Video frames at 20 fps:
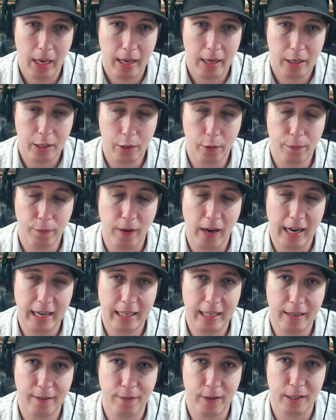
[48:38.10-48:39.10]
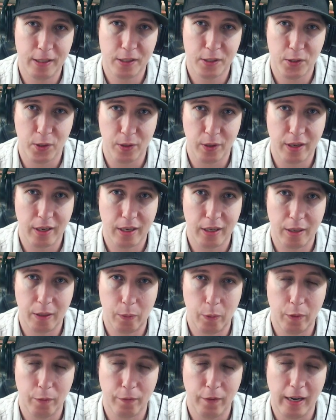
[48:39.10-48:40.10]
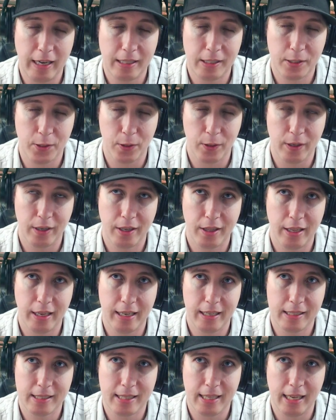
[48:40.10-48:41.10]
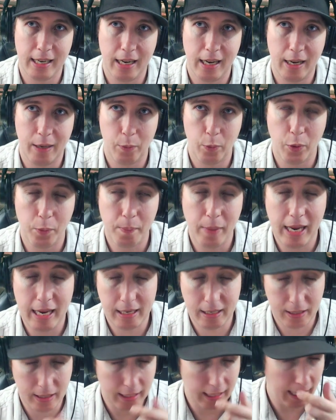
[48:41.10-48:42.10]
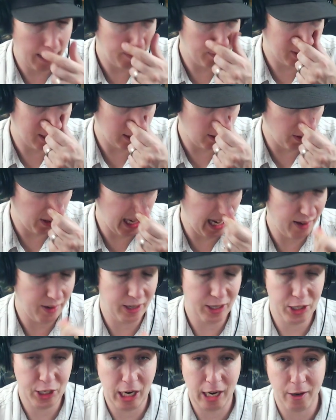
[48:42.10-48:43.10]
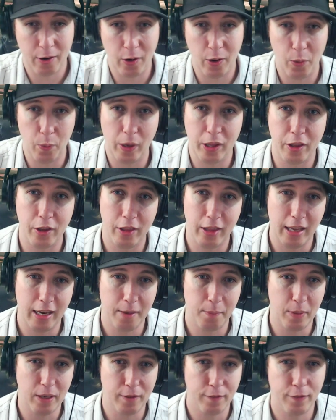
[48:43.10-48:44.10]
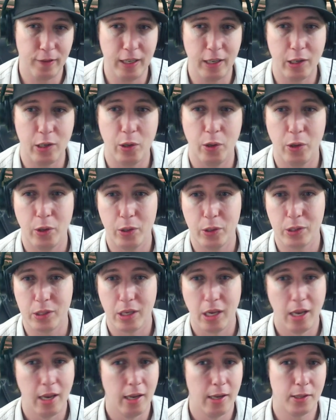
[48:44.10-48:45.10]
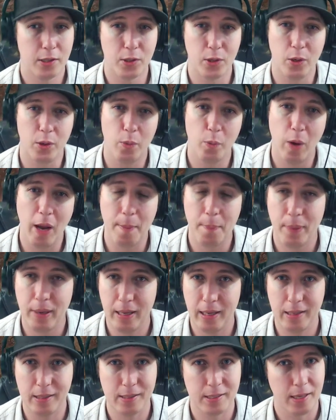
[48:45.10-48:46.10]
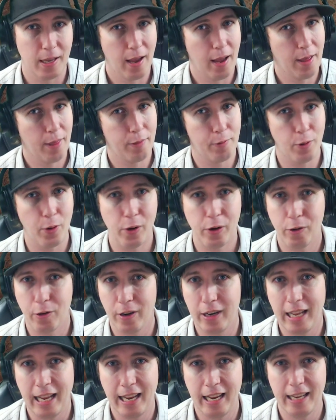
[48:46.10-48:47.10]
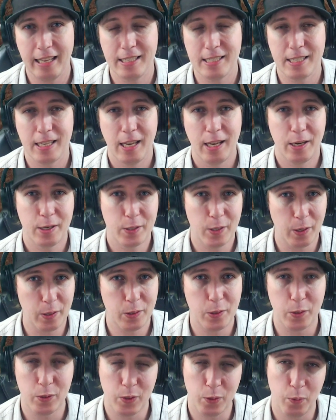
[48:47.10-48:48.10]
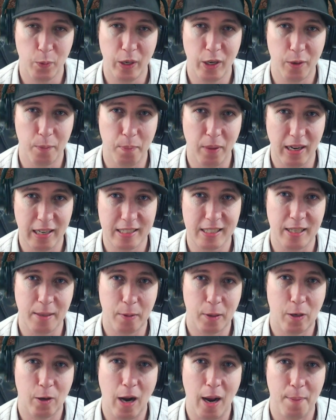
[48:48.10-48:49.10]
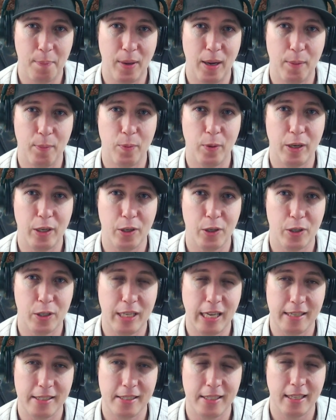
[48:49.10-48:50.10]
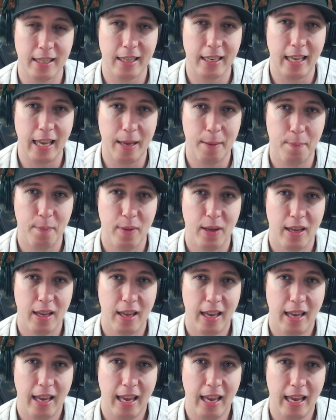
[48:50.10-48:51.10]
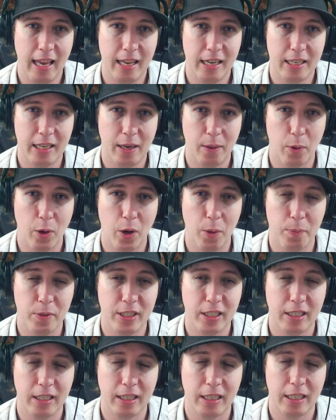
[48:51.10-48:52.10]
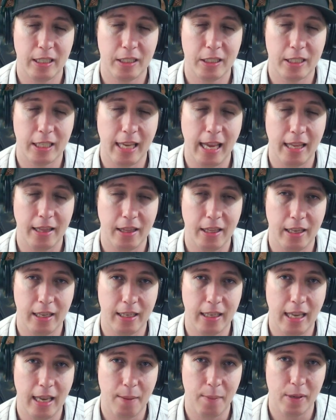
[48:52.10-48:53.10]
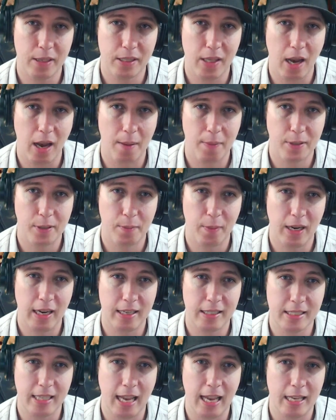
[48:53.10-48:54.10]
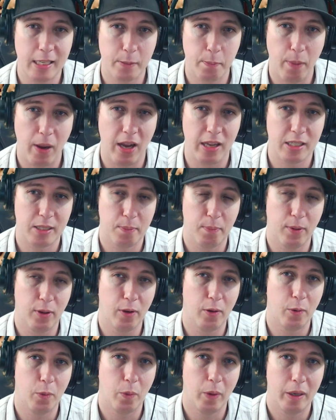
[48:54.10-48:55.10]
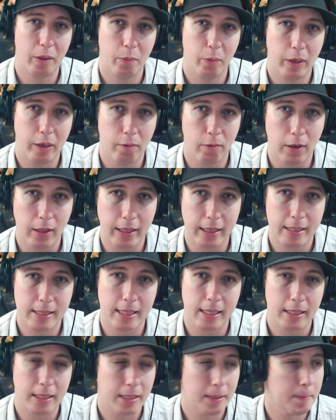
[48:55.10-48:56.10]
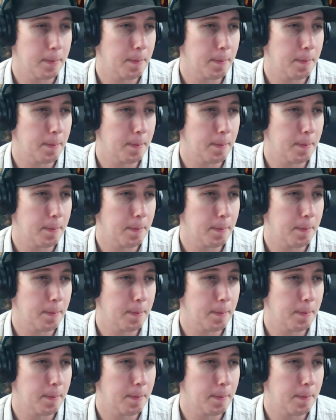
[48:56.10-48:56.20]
You'll find we'll find certain things that will make the game slow down in general, whether they be vehicles, certain weapons, throwing grenades. There's all sorts of weird bugs that will crop up when you're testing a game. And we're hoping to get the game as optimized as possible when we release it.